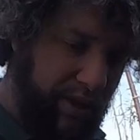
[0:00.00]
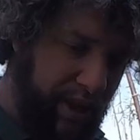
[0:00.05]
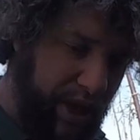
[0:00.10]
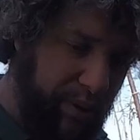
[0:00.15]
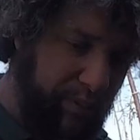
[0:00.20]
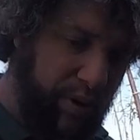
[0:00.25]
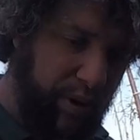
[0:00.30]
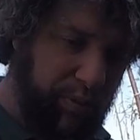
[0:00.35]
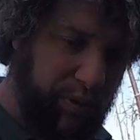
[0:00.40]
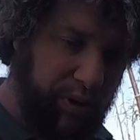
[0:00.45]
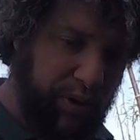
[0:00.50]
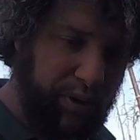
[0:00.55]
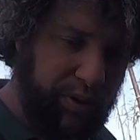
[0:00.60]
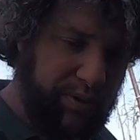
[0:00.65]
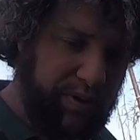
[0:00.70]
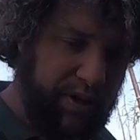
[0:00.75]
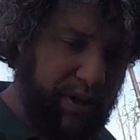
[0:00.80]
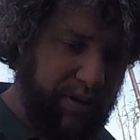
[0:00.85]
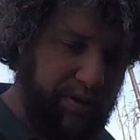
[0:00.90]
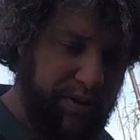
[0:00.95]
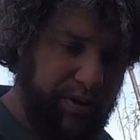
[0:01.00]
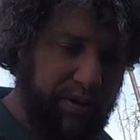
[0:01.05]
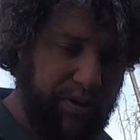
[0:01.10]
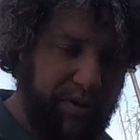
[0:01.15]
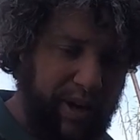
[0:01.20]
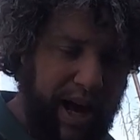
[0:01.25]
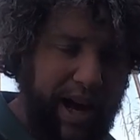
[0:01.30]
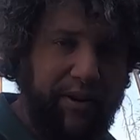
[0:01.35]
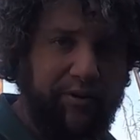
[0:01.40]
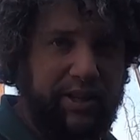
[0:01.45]
Then what we'll also
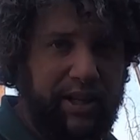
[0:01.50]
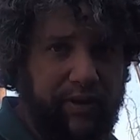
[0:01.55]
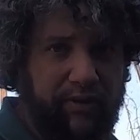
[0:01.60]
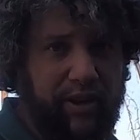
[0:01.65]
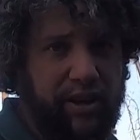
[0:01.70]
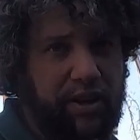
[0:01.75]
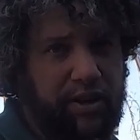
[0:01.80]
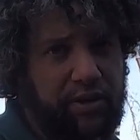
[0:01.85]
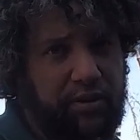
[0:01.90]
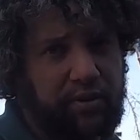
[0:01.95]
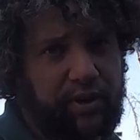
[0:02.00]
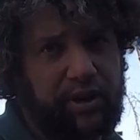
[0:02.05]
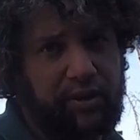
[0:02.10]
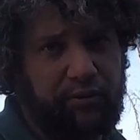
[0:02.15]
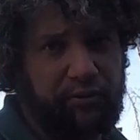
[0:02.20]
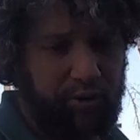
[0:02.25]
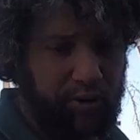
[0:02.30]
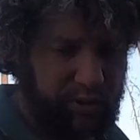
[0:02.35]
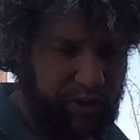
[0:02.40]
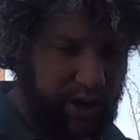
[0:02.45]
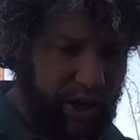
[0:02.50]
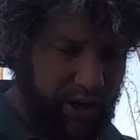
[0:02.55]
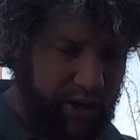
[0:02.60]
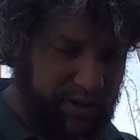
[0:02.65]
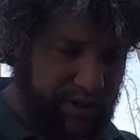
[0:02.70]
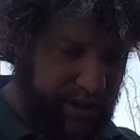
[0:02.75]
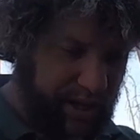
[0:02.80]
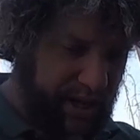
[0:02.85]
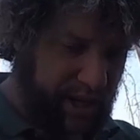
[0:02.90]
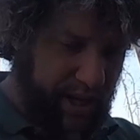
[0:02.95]
do after giving it 3 or 4
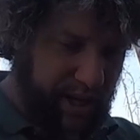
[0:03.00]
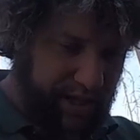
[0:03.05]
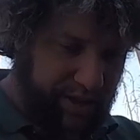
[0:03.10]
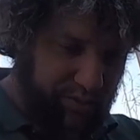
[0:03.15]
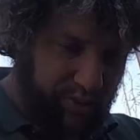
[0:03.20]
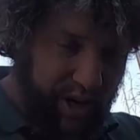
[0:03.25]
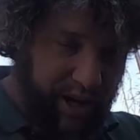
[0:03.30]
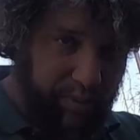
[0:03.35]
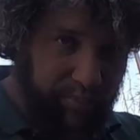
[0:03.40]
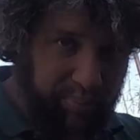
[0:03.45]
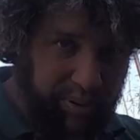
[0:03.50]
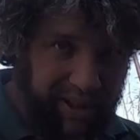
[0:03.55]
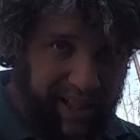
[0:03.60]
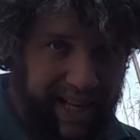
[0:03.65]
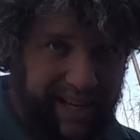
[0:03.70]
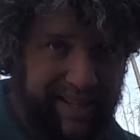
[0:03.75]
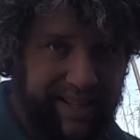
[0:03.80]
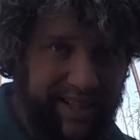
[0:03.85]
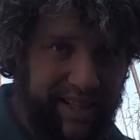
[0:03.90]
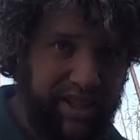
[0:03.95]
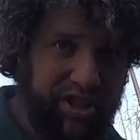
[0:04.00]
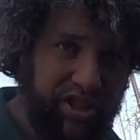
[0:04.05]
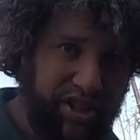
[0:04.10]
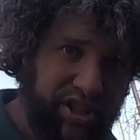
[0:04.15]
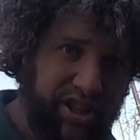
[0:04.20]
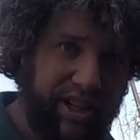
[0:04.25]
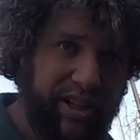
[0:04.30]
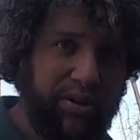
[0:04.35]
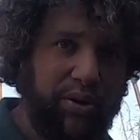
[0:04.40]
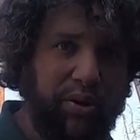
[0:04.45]
coats is run a plastic
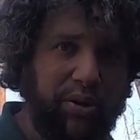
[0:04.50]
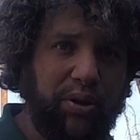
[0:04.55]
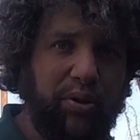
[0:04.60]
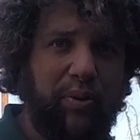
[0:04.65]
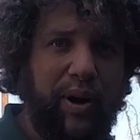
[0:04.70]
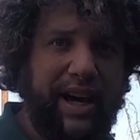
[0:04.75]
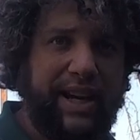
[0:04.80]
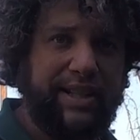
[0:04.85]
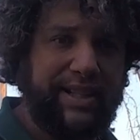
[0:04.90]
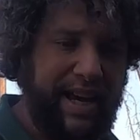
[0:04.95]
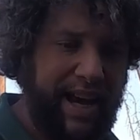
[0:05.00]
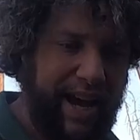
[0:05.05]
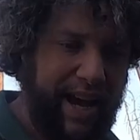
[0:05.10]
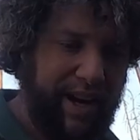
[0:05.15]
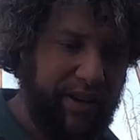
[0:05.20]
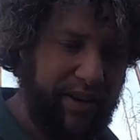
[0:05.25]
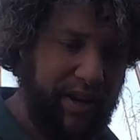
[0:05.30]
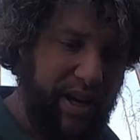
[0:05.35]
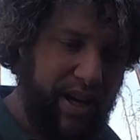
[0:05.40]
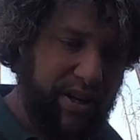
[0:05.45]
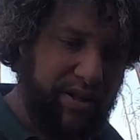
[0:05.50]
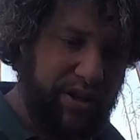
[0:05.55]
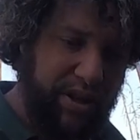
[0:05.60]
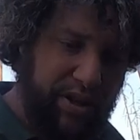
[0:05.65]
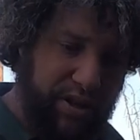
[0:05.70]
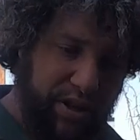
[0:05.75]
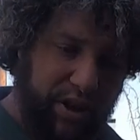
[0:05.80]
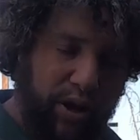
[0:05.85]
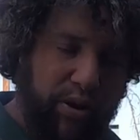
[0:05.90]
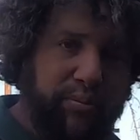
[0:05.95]
sheet all the way down so
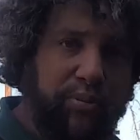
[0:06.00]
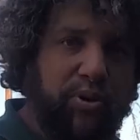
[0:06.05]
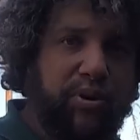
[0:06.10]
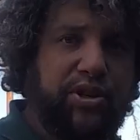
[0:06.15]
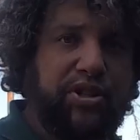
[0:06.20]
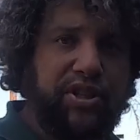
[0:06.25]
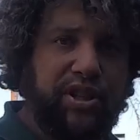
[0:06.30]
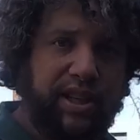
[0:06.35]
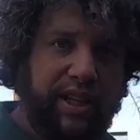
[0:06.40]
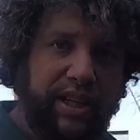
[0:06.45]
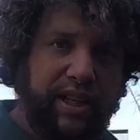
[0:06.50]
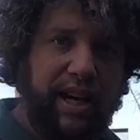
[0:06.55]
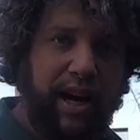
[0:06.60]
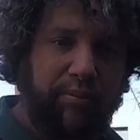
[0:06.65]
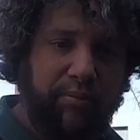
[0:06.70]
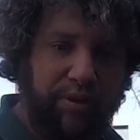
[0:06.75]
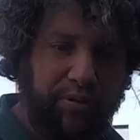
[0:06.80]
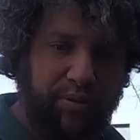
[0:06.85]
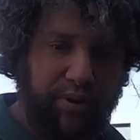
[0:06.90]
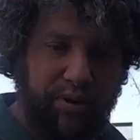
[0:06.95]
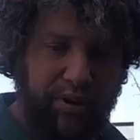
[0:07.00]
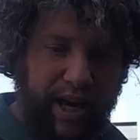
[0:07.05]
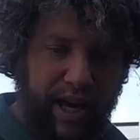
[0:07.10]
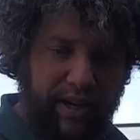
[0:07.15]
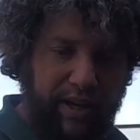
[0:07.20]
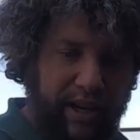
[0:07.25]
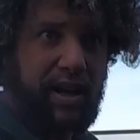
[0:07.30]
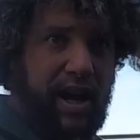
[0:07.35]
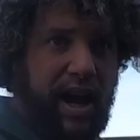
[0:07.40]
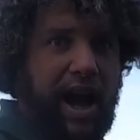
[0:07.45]
that no moisture can come through
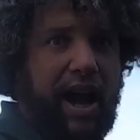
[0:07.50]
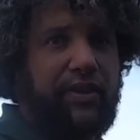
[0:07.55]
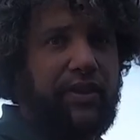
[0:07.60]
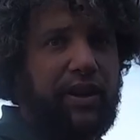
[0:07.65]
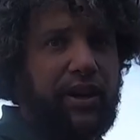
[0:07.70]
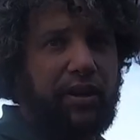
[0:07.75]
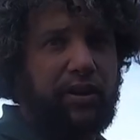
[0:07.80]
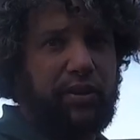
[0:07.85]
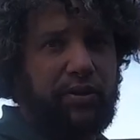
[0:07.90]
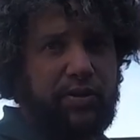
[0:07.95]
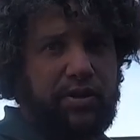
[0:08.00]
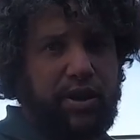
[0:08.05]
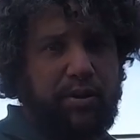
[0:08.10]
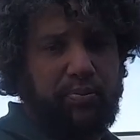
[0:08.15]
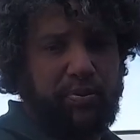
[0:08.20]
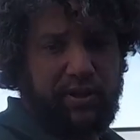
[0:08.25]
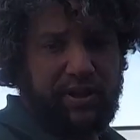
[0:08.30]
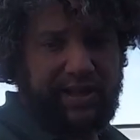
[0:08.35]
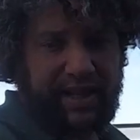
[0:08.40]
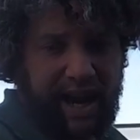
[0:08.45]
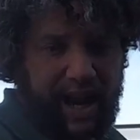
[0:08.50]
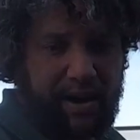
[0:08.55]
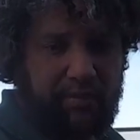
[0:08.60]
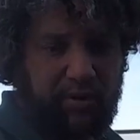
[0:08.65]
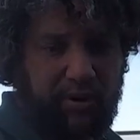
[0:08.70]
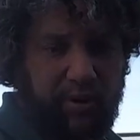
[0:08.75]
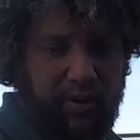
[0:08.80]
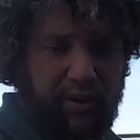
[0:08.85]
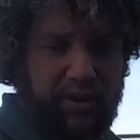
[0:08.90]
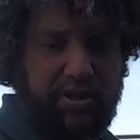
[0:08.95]
that. And then I'll also put
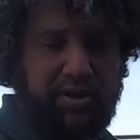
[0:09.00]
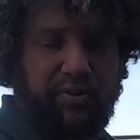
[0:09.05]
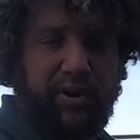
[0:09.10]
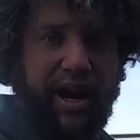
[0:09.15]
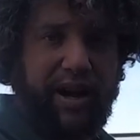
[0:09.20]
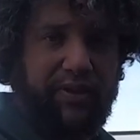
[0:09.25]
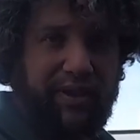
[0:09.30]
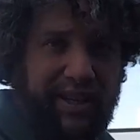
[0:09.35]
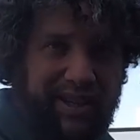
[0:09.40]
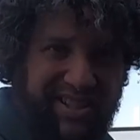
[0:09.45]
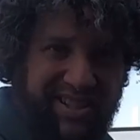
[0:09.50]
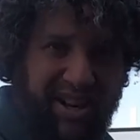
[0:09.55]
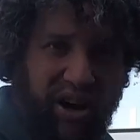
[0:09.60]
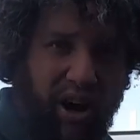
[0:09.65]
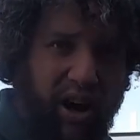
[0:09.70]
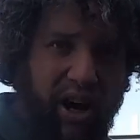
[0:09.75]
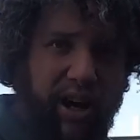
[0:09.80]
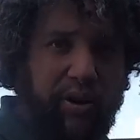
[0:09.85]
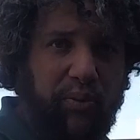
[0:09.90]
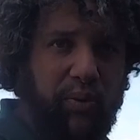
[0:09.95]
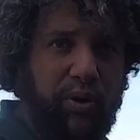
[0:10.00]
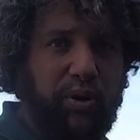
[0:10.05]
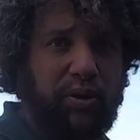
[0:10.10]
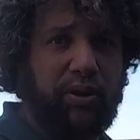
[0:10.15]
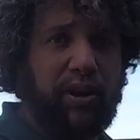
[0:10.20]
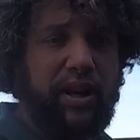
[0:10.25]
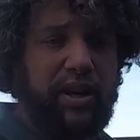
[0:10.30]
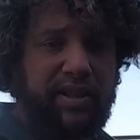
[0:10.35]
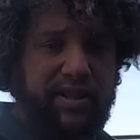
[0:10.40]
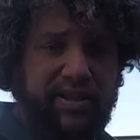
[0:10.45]
damp course throughout the entire
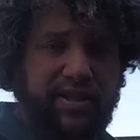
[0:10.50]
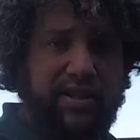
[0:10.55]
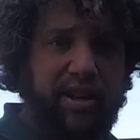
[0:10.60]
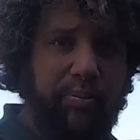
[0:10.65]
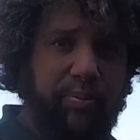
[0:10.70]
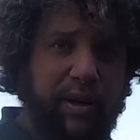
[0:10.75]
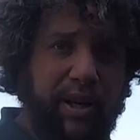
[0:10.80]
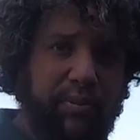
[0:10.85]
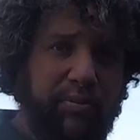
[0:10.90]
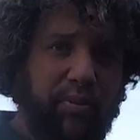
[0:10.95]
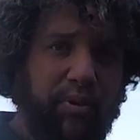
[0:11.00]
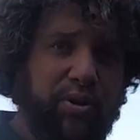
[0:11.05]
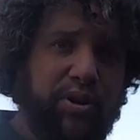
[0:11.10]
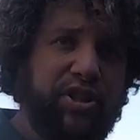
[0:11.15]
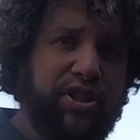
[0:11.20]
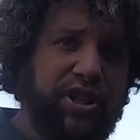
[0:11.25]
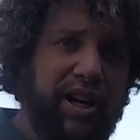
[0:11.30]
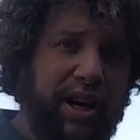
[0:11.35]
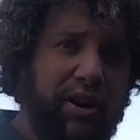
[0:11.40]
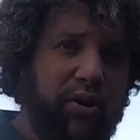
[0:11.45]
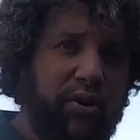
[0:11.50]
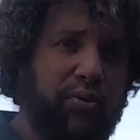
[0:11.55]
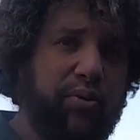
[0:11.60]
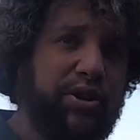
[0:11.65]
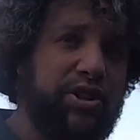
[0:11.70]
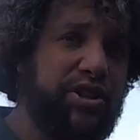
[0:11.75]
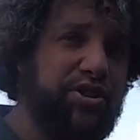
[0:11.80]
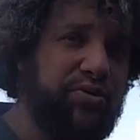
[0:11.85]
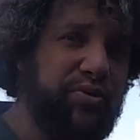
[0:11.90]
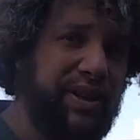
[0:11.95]
wall to stop any moisture or
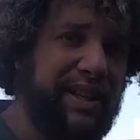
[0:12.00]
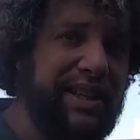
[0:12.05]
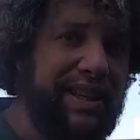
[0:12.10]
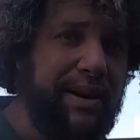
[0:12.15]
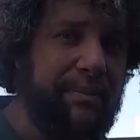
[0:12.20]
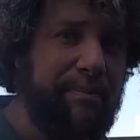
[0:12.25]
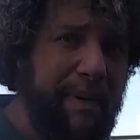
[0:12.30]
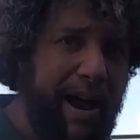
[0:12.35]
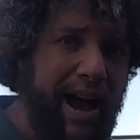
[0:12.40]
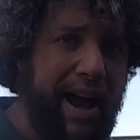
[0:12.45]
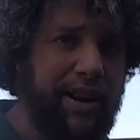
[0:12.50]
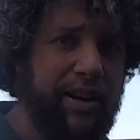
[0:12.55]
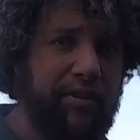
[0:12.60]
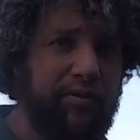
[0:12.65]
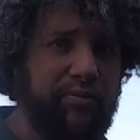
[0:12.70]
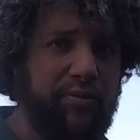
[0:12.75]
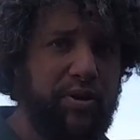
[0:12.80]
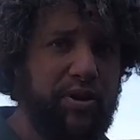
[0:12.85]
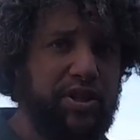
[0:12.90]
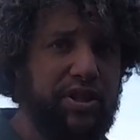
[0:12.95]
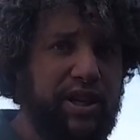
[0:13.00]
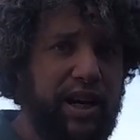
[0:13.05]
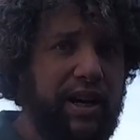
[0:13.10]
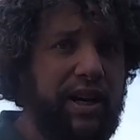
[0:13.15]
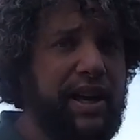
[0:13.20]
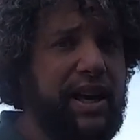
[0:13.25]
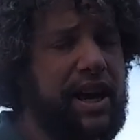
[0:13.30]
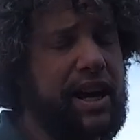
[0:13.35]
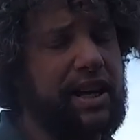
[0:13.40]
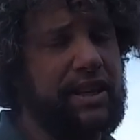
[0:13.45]
restrict the amount of moisture
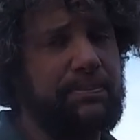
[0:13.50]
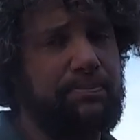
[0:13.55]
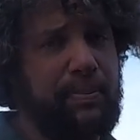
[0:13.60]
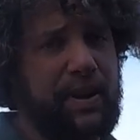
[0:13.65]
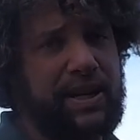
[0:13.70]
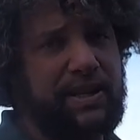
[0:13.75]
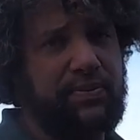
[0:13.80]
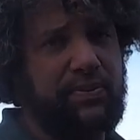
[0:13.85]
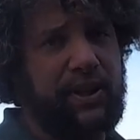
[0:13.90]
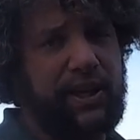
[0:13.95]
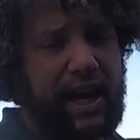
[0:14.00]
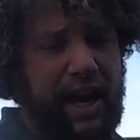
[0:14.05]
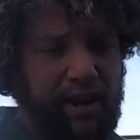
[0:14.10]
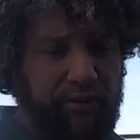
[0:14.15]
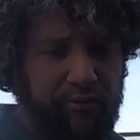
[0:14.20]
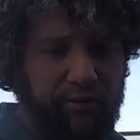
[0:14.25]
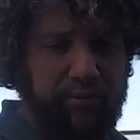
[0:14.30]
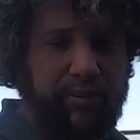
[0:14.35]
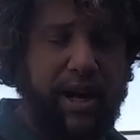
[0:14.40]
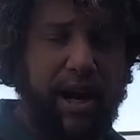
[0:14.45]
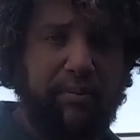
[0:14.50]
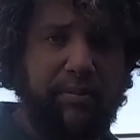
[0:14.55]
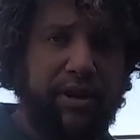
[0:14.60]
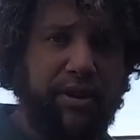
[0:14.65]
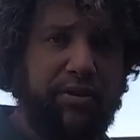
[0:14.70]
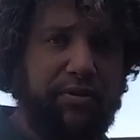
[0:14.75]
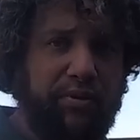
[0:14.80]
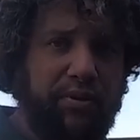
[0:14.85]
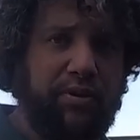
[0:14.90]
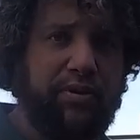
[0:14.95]
as best we can from
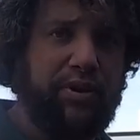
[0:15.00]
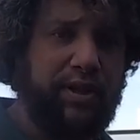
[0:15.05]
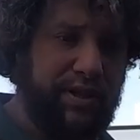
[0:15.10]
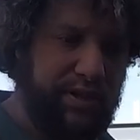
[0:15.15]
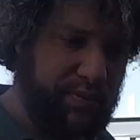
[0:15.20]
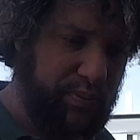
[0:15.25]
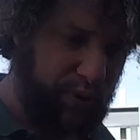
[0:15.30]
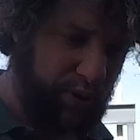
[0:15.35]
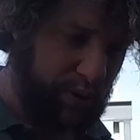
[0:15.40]
coming through this